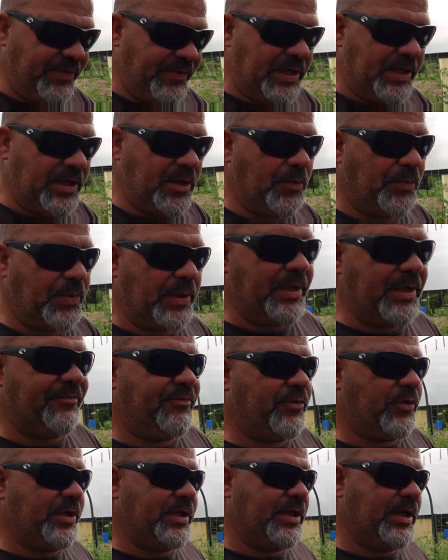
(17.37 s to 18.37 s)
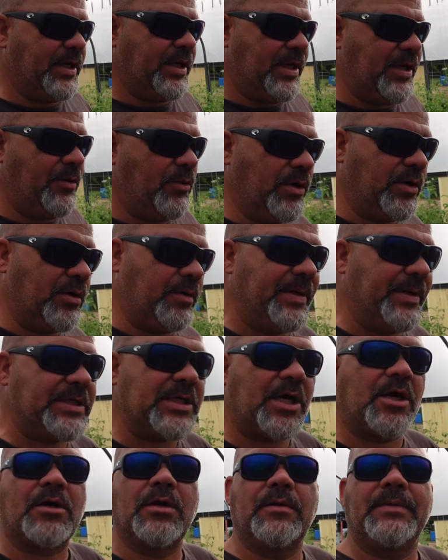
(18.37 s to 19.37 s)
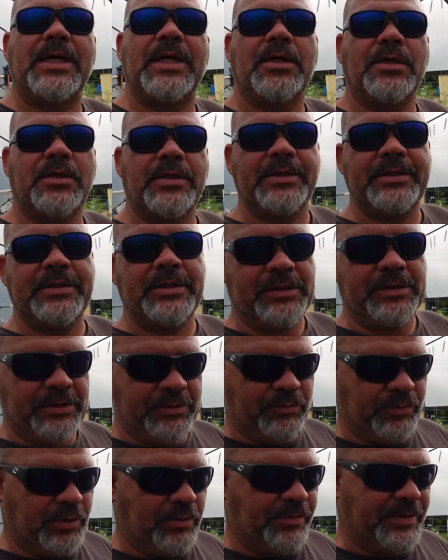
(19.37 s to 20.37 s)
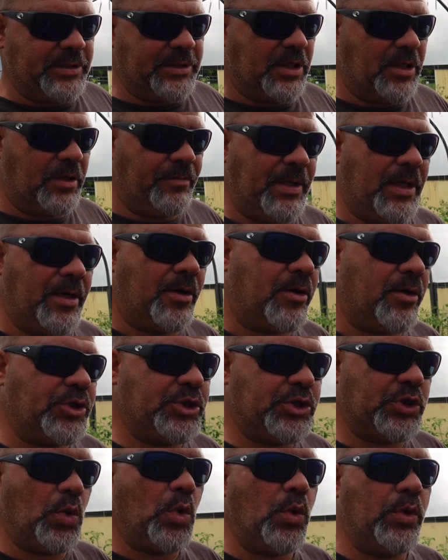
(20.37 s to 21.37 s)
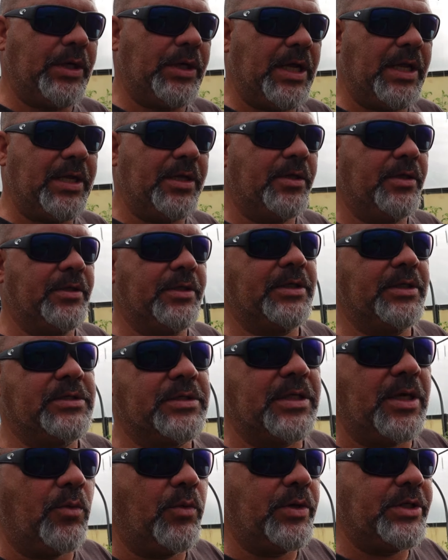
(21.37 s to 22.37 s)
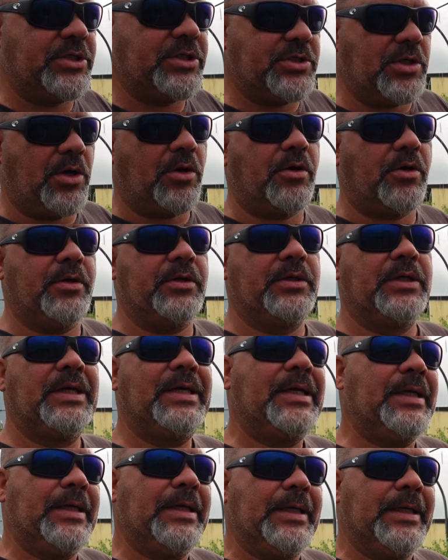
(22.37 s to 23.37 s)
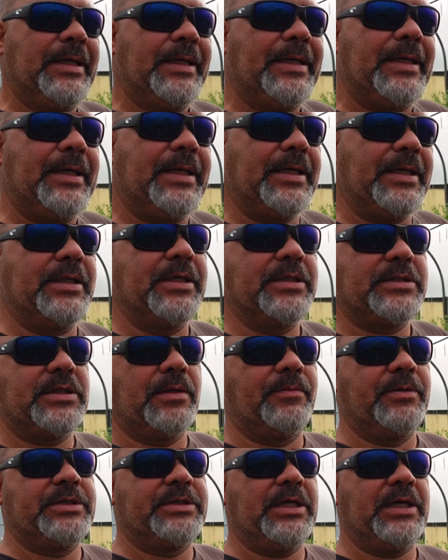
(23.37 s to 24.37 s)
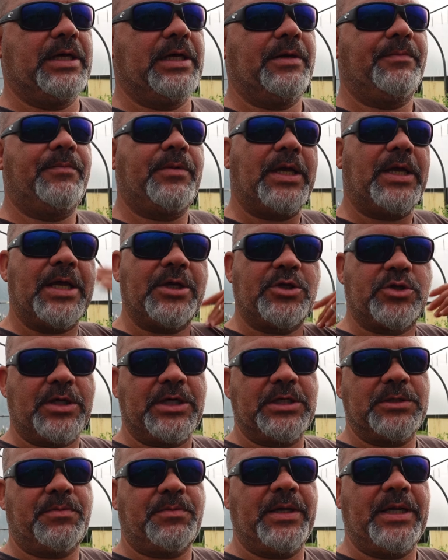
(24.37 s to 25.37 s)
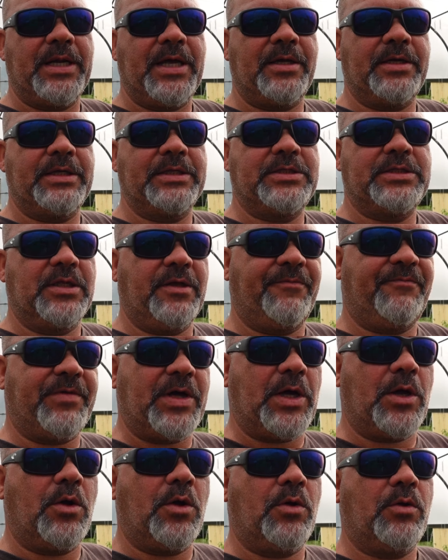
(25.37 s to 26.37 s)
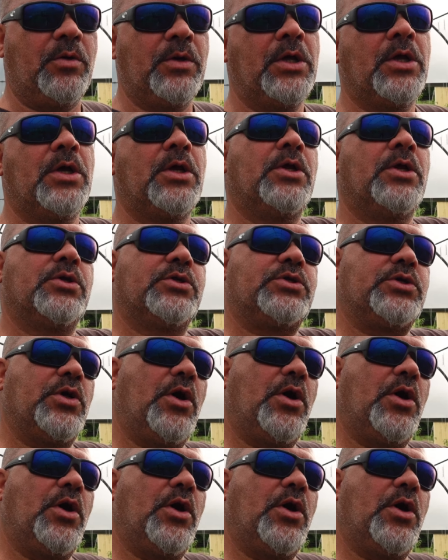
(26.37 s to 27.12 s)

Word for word: video planned for you today. We're going to be talking about onions. We're going to be talking about our short day onions that we start in the summertime and transplant out into the fall to